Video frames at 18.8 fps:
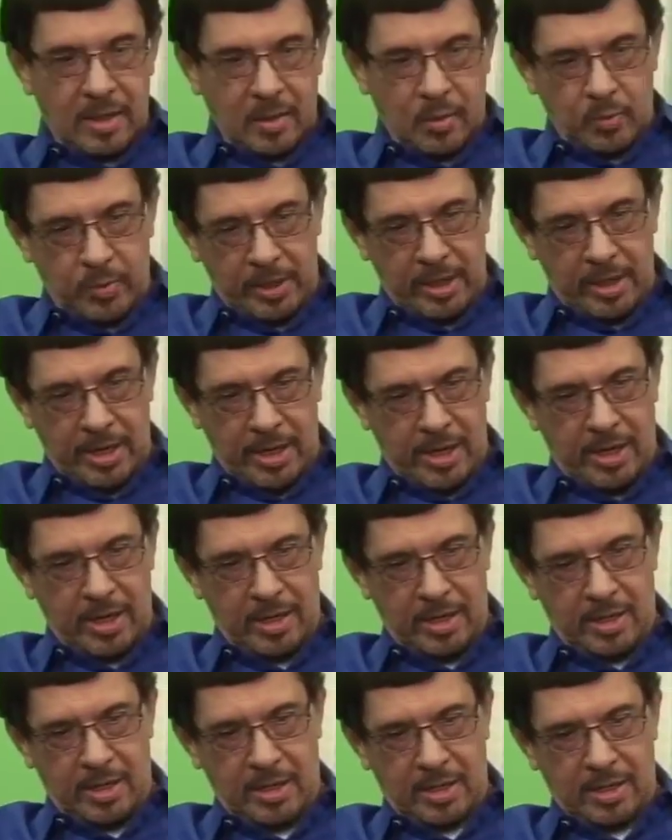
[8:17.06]
we
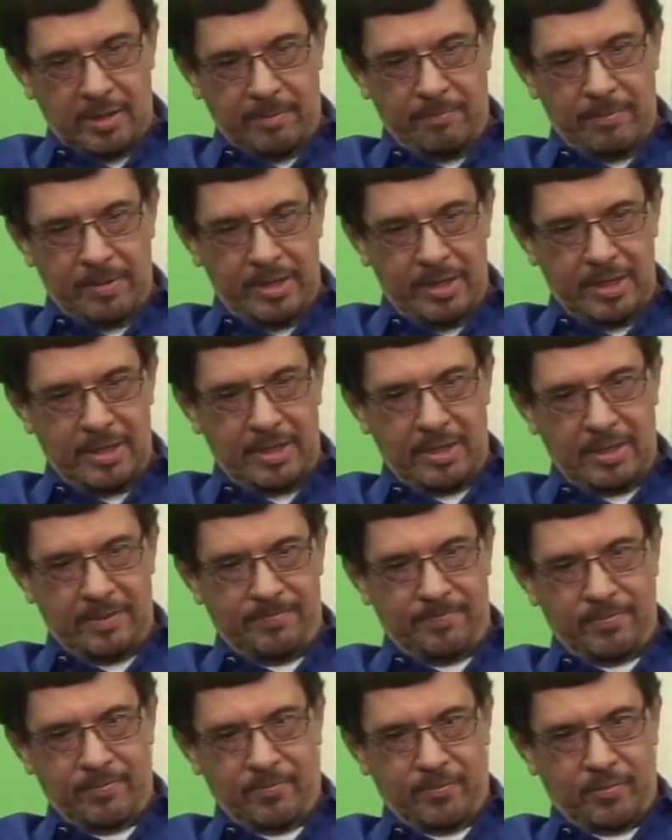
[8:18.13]
are being
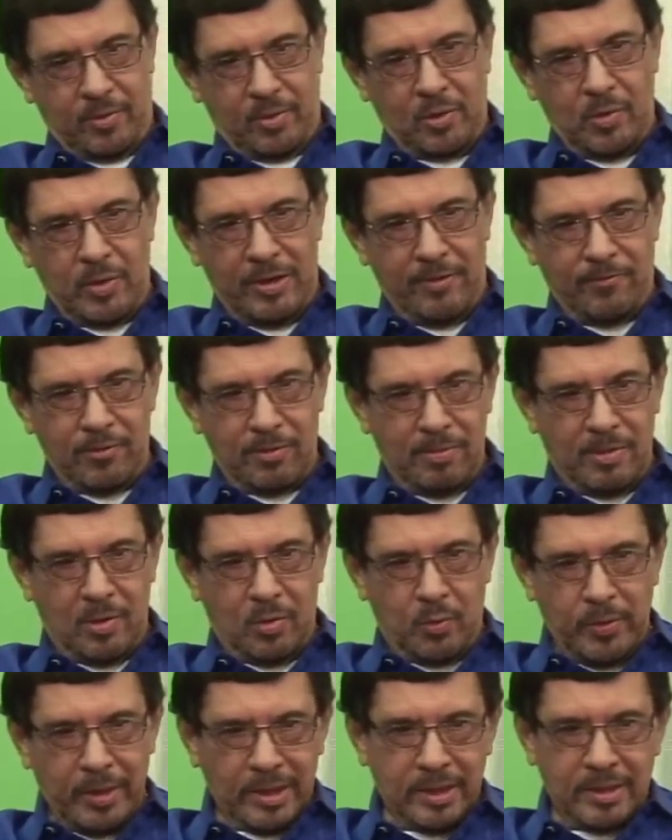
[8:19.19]
going from a
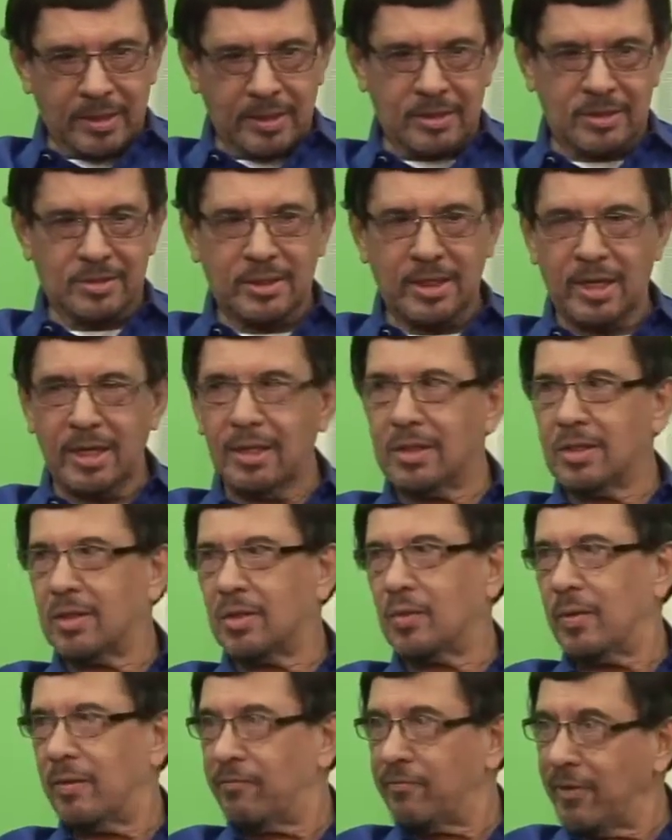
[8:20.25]
weak state
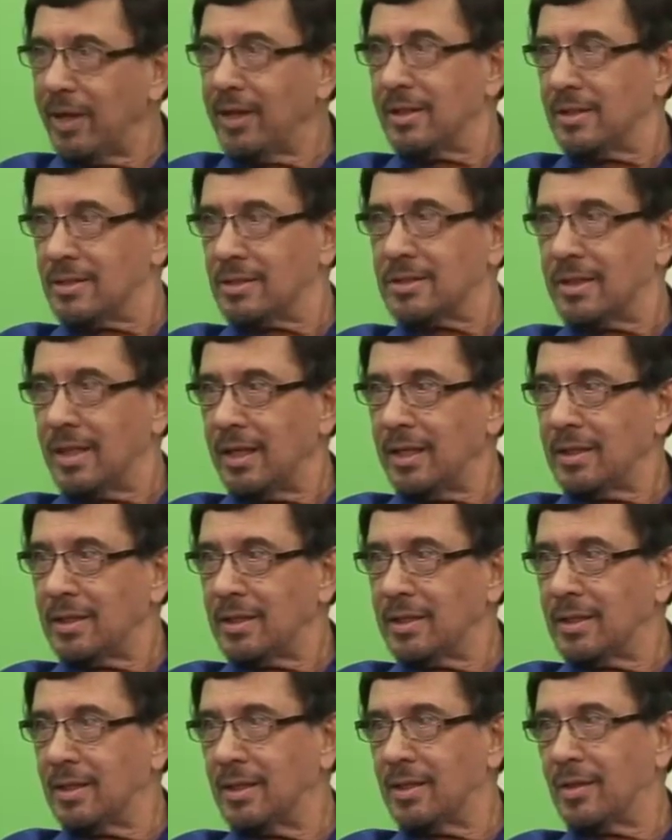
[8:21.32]
to a failed state
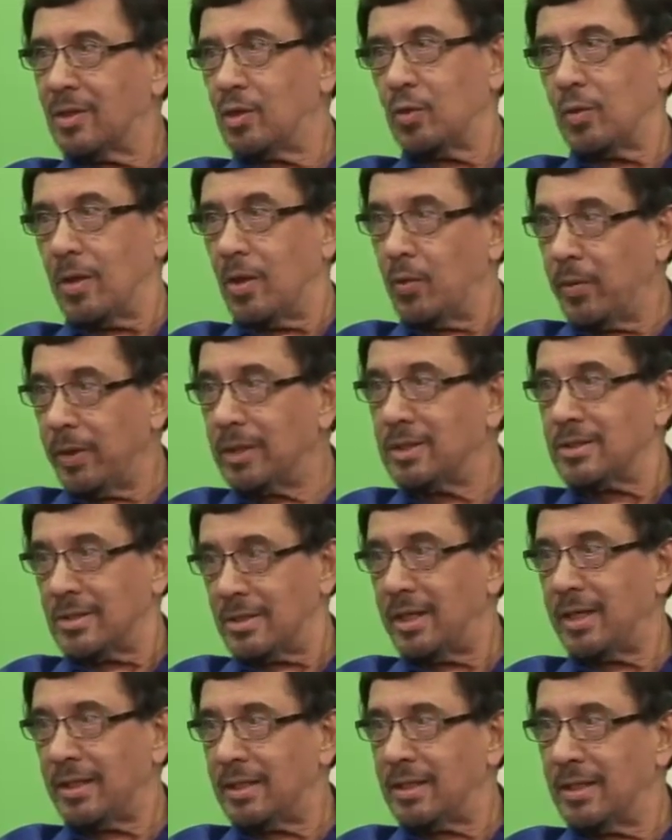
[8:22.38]
to a weak
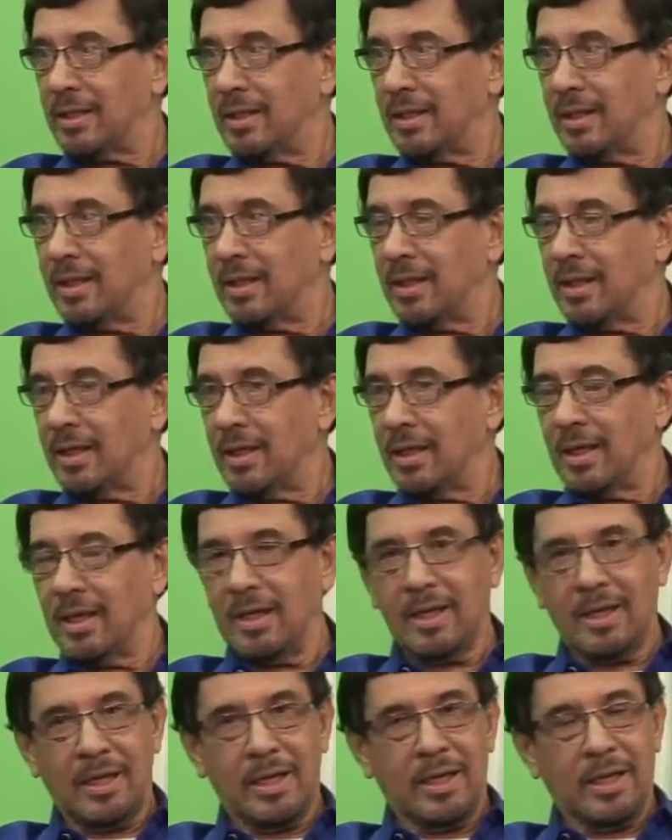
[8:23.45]
state. Okay.
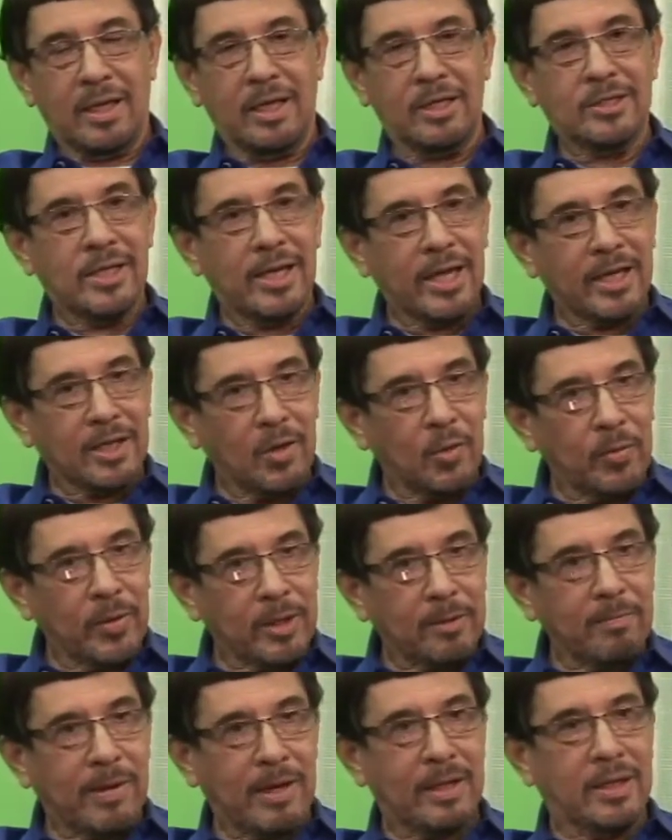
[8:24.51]
It's like a weak
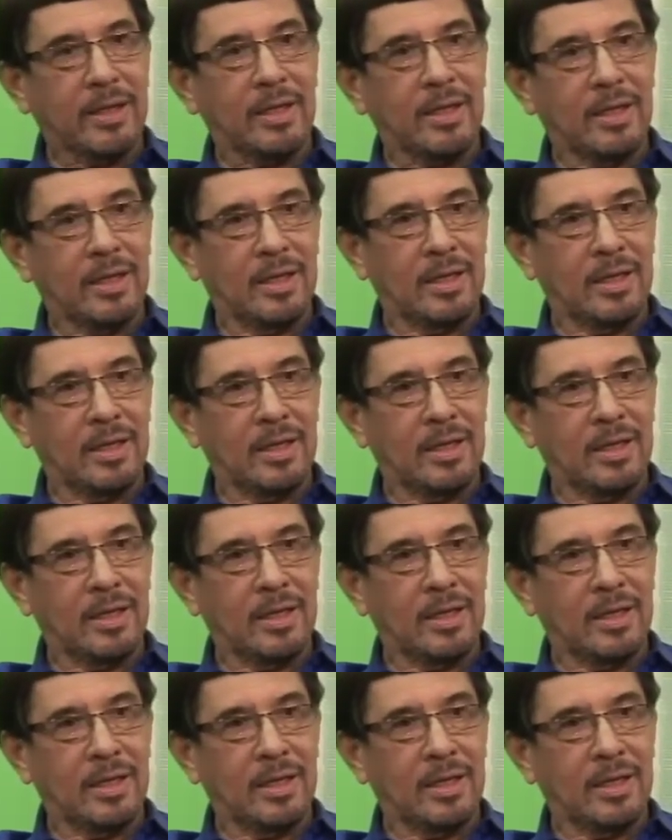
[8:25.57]
body